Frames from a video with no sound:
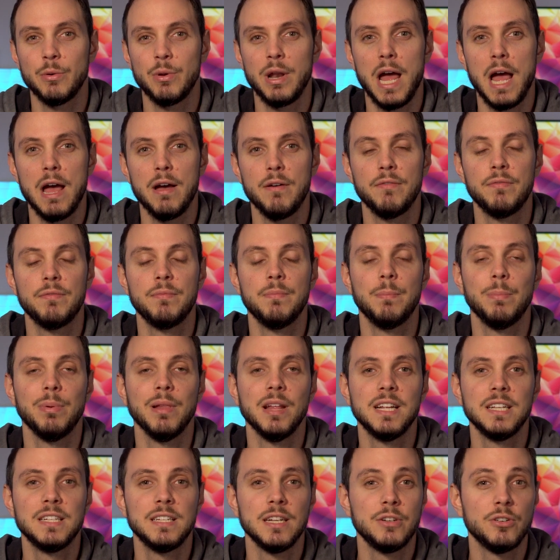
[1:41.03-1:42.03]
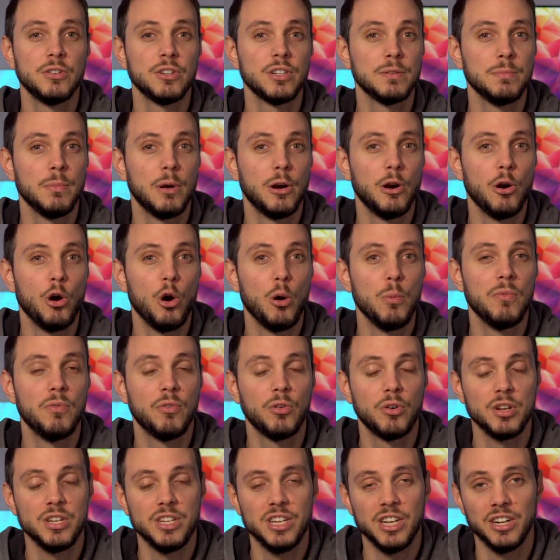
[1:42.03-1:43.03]
would have placed in your smart home
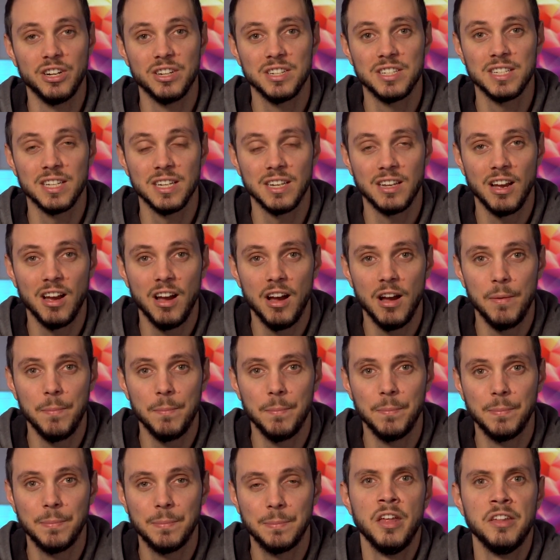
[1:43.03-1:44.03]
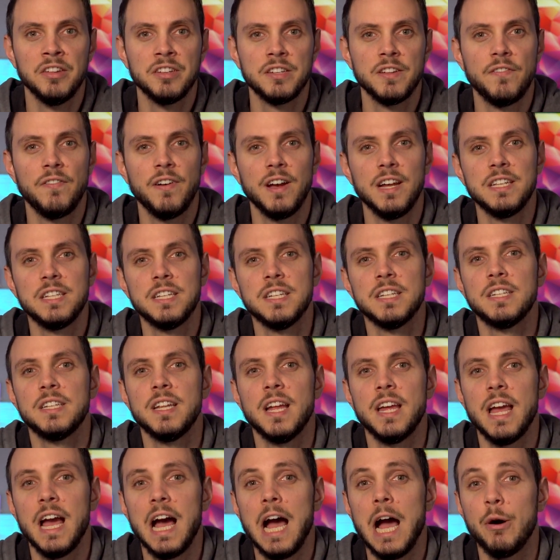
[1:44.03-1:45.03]
for years to come. Suffice to
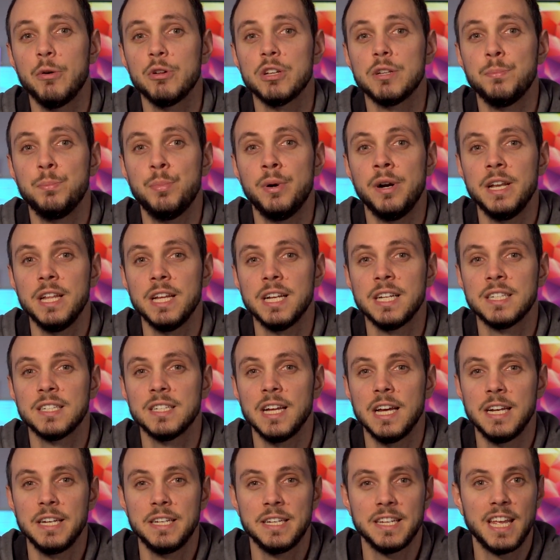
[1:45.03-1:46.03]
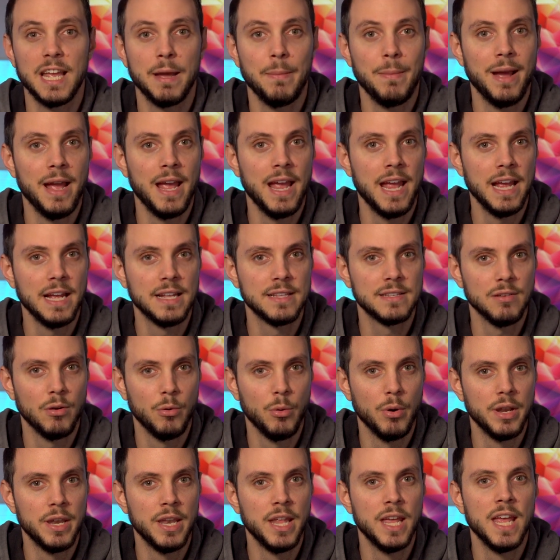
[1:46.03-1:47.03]
say, I was pretty excited to get my hands on
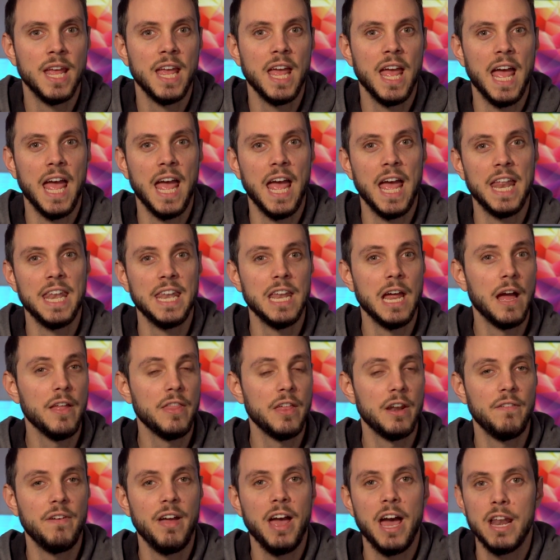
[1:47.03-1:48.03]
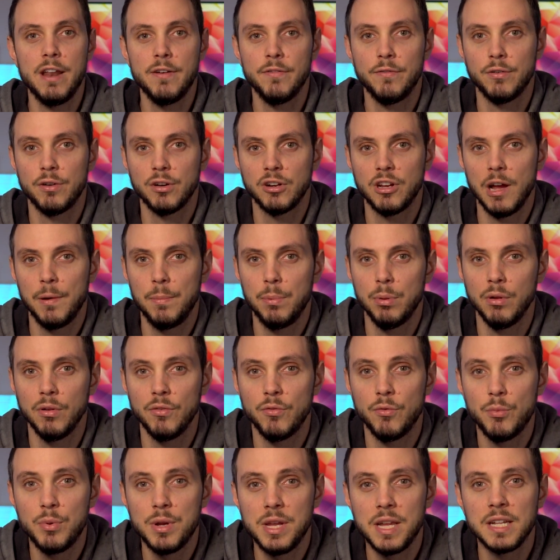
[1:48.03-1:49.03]
one, and now that I've had it for a couple
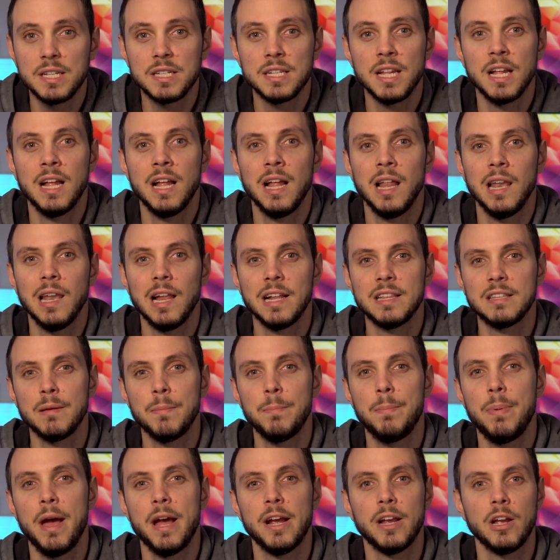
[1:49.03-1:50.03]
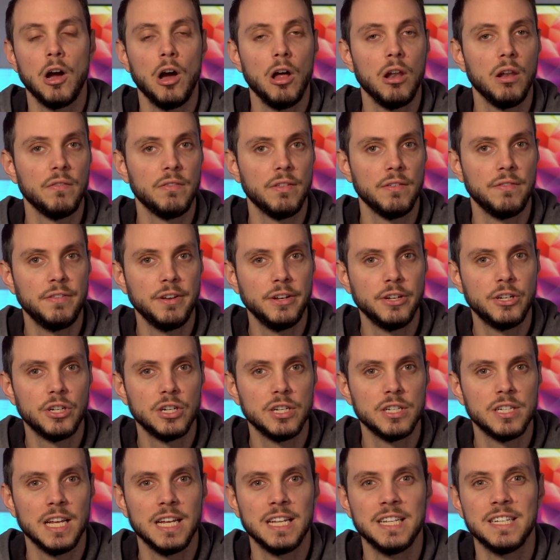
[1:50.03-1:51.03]
of weeks, let's unpack all of the
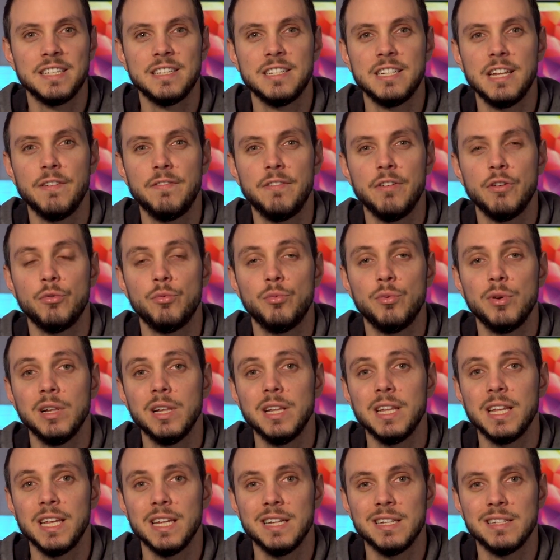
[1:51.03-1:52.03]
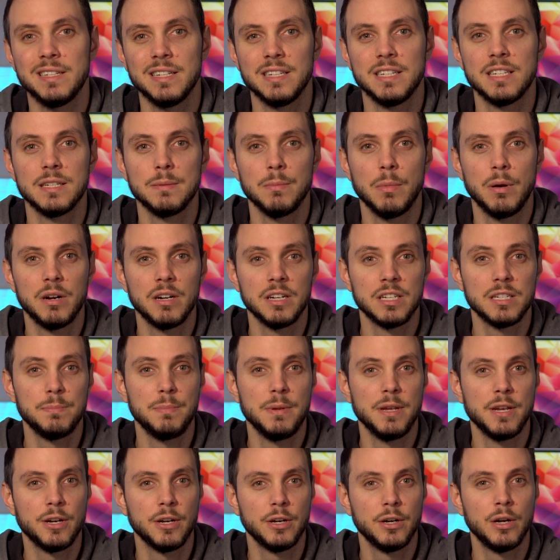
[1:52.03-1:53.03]
features and see if it really is the smart
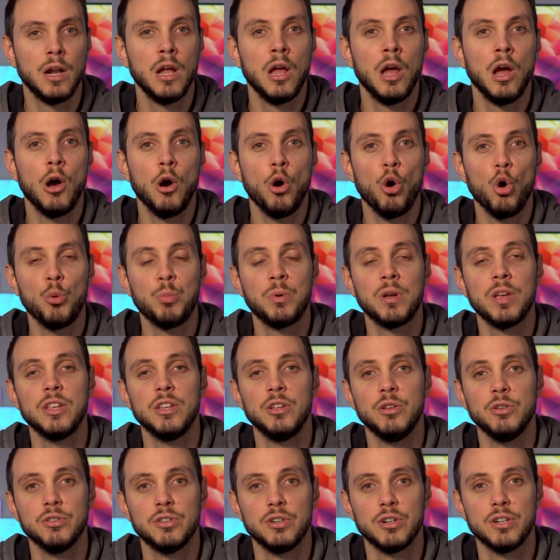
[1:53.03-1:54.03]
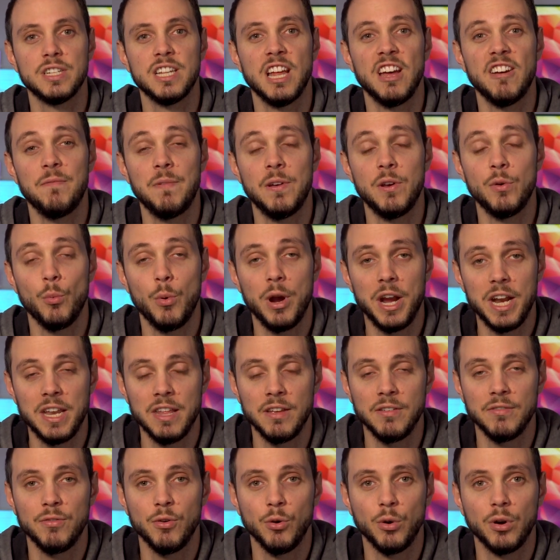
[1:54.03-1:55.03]
speaker HomeKit users have been
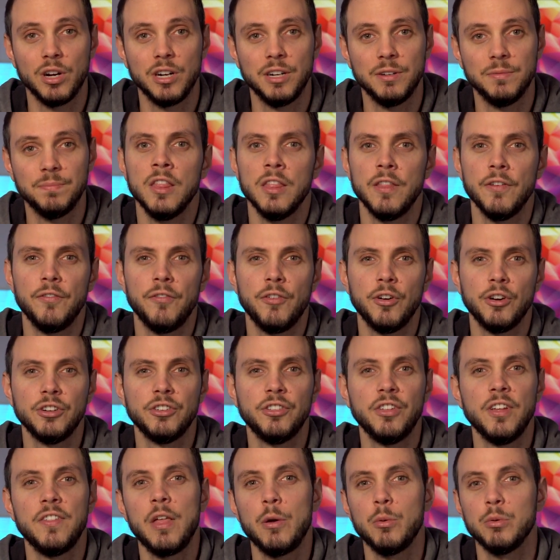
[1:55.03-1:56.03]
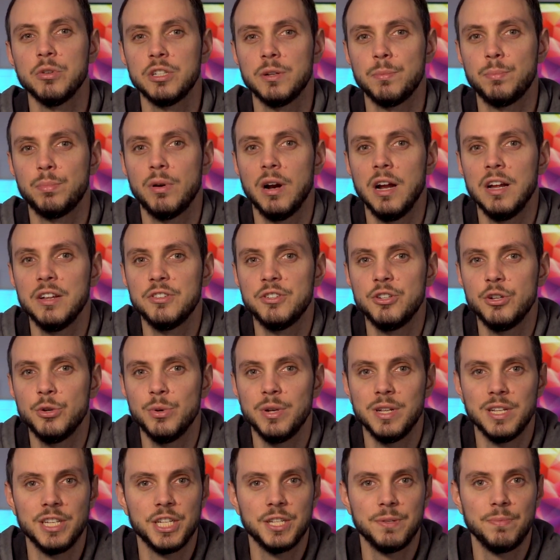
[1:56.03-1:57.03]
waiting for. The first thing that will surprise you
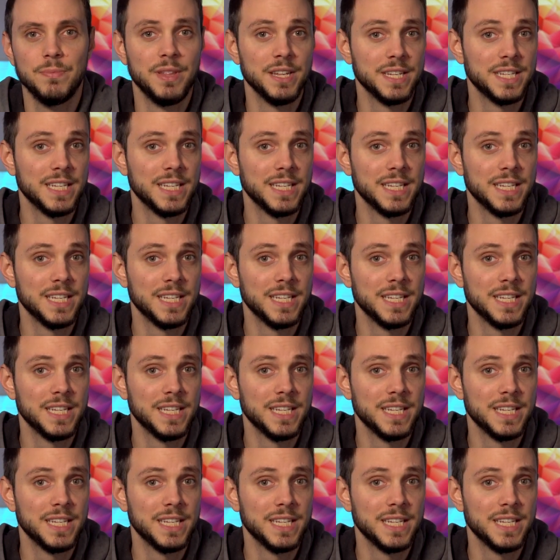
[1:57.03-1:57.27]
is the